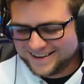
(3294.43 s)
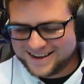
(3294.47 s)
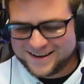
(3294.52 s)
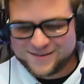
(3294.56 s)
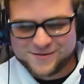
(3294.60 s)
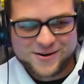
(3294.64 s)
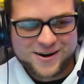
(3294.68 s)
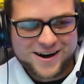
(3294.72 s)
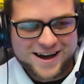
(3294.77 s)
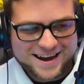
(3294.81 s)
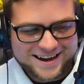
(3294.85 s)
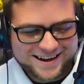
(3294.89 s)
Come
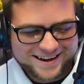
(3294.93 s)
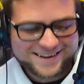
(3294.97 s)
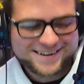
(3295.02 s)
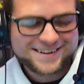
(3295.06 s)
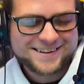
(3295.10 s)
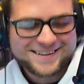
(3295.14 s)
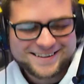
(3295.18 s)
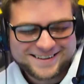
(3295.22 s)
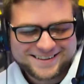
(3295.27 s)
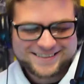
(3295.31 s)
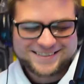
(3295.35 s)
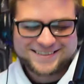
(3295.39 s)
on,
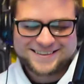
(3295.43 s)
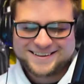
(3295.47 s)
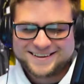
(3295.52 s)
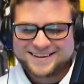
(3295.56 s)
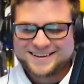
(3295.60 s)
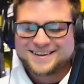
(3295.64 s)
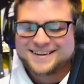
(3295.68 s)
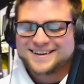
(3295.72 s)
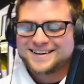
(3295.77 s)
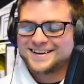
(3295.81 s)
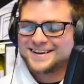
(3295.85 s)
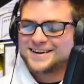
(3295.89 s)

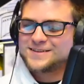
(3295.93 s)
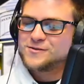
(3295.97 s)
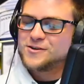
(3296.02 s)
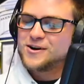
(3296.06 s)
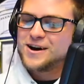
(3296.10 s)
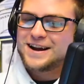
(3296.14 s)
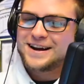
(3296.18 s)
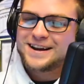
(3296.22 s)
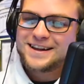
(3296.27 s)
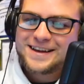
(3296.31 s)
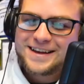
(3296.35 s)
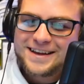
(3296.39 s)
come
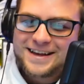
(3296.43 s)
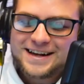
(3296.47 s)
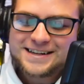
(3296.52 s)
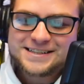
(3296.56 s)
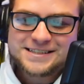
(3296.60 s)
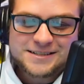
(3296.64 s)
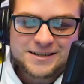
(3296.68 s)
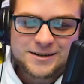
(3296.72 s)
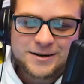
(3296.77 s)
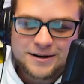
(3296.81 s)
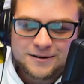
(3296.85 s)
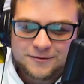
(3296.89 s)
on. That's
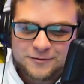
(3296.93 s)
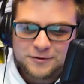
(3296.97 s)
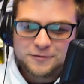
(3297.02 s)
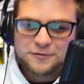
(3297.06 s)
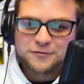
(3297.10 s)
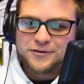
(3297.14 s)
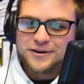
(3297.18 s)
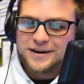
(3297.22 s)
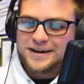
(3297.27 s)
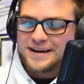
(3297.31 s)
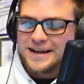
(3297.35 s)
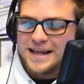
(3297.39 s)
how every
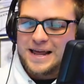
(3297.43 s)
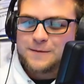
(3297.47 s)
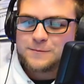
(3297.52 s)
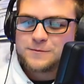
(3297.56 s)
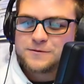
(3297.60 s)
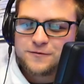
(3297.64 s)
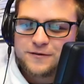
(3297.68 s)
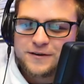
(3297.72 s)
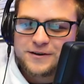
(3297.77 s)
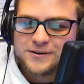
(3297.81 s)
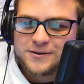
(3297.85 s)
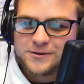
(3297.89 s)
freaking amp's
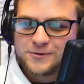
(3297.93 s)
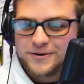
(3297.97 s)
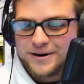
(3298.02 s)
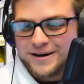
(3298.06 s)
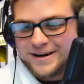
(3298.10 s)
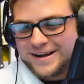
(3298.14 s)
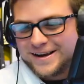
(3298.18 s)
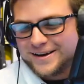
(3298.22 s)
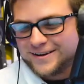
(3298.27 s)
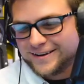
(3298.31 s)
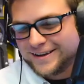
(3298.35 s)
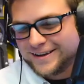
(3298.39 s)
feeling right now.